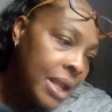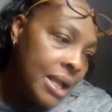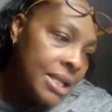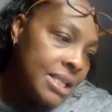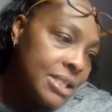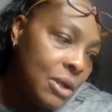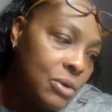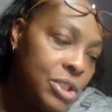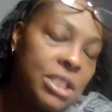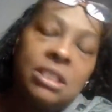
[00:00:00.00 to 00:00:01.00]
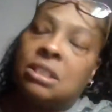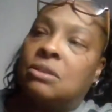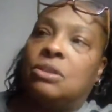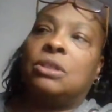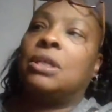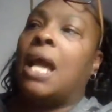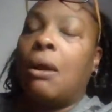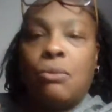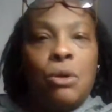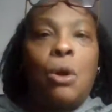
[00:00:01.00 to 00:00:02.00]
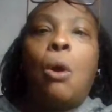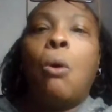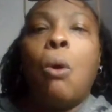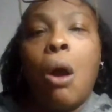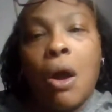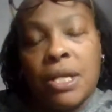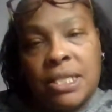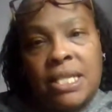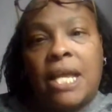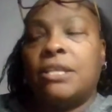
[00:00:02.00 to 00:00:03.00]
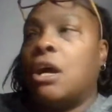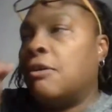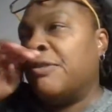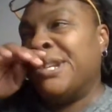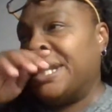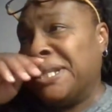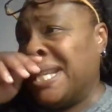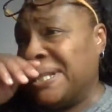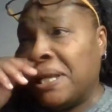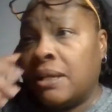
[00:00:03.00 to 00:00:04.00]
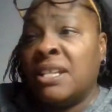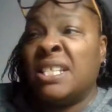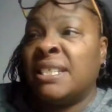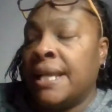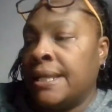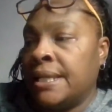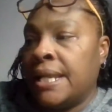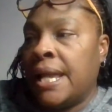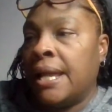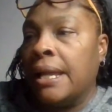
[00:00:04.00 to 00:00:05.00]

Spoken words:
And so she's got real cold-hearted, standoffish, and he's not understanding that.